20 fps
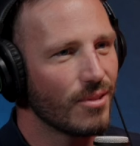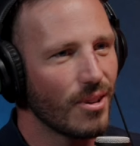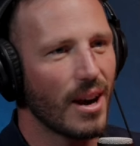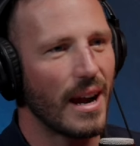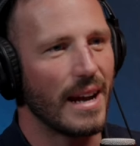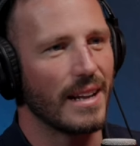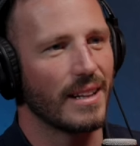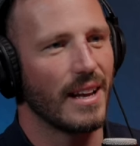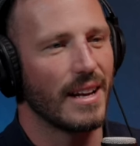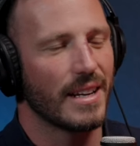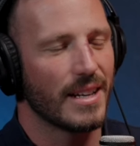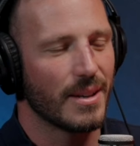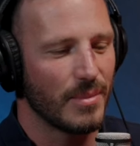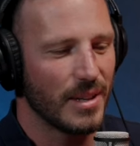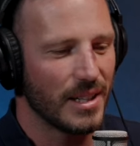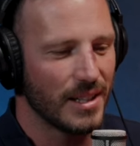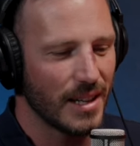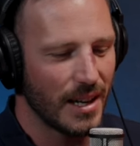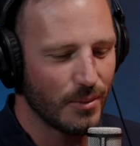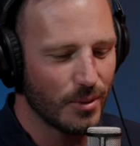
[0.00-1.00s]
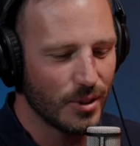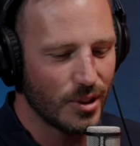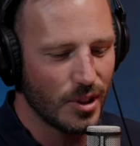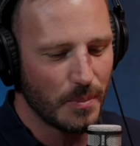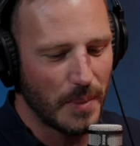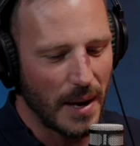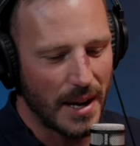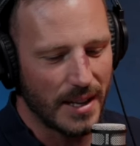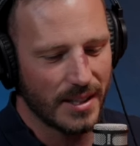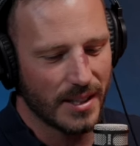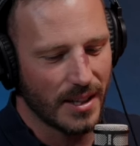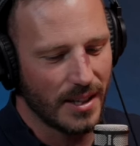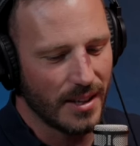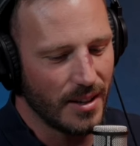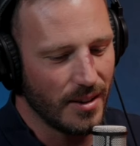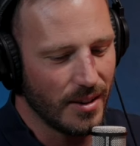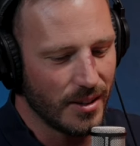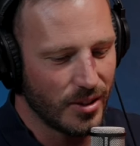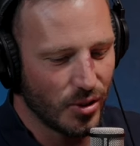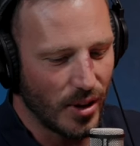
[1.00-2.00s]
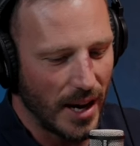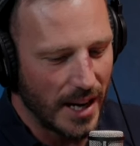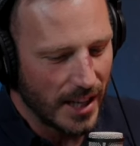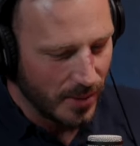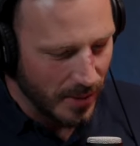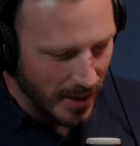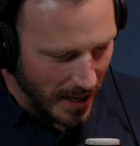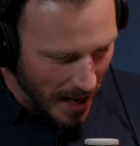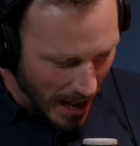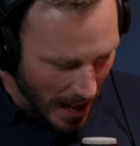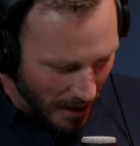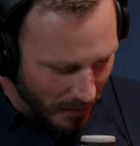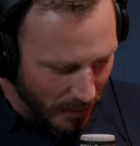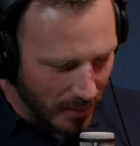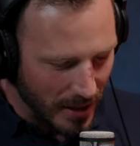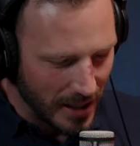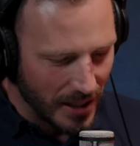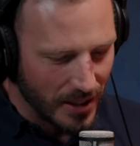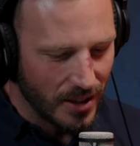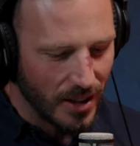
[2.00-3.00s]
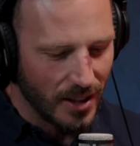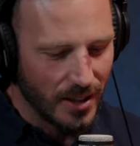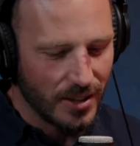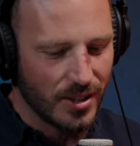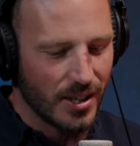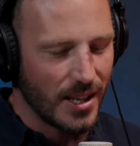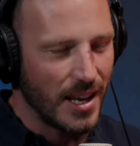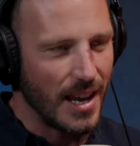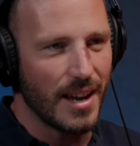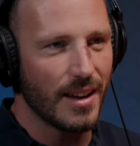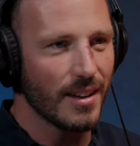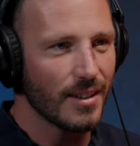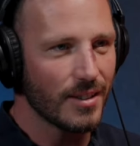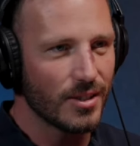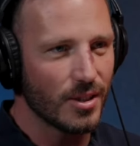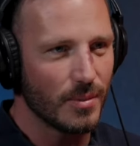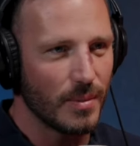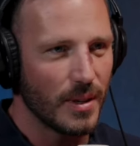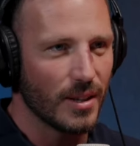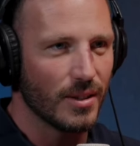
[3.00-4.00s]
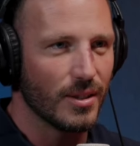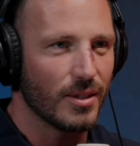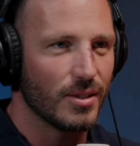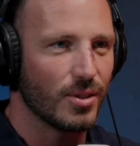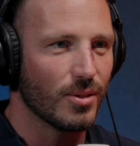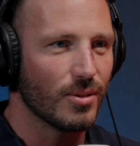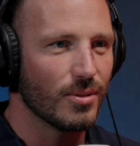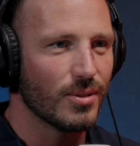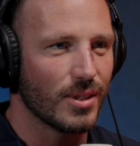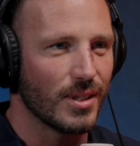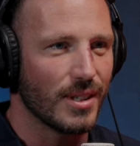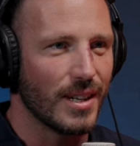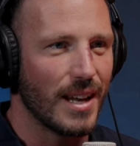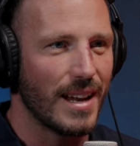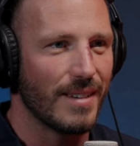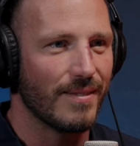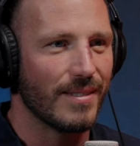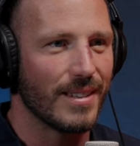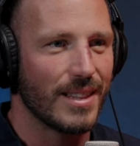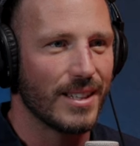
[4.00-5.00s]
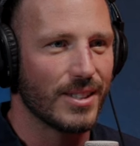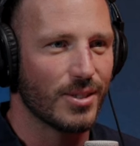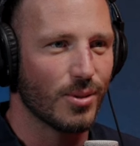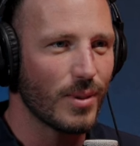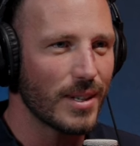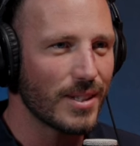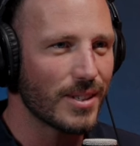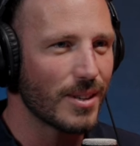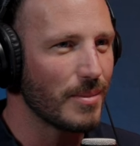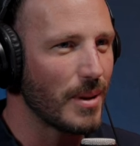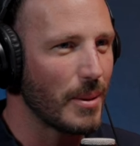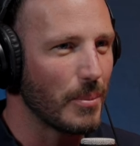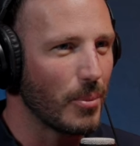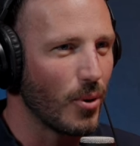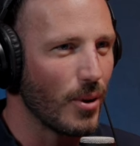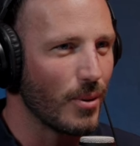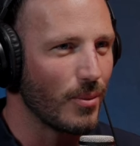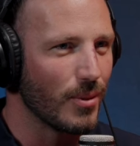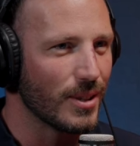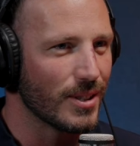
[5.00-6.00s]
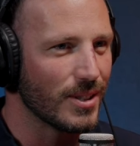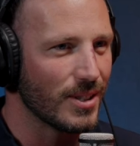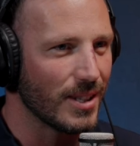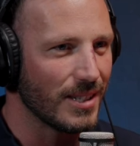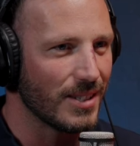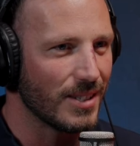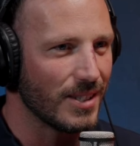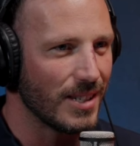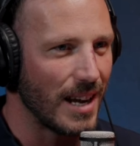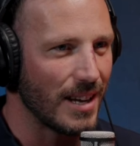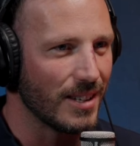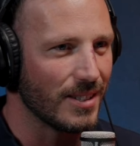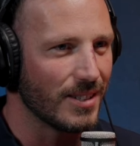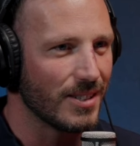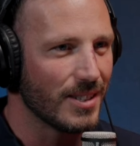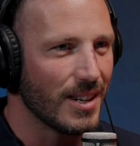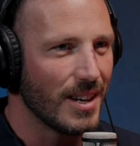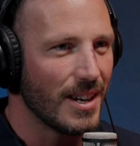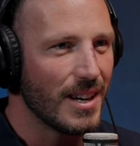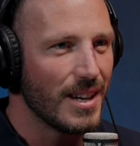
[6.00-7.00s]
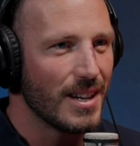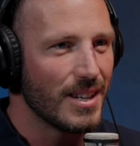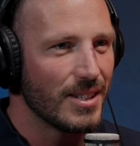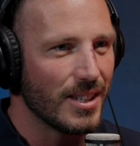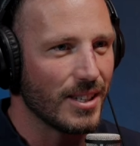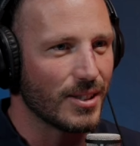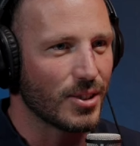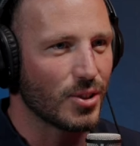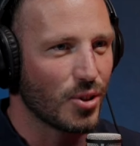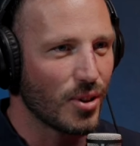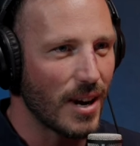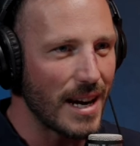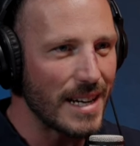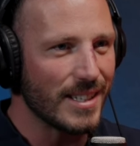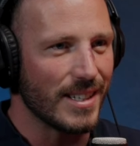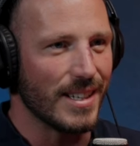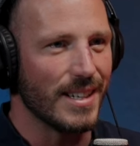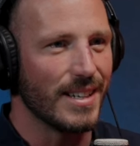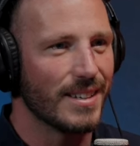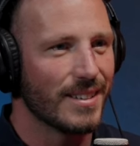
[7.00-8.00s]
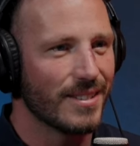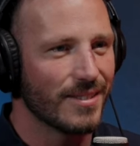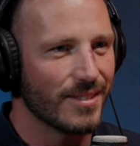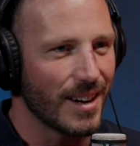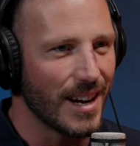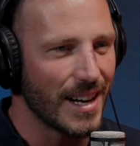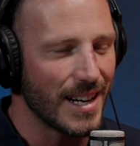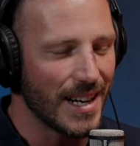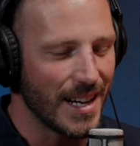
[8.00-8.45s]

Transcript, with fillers: Right. Like, I mean, like, would you pay, say, you know, a tradesman half a million dollars a year to be on the tools? And, and I mean, there's always going to be a point where it's, it sounds, sounds crazy, right?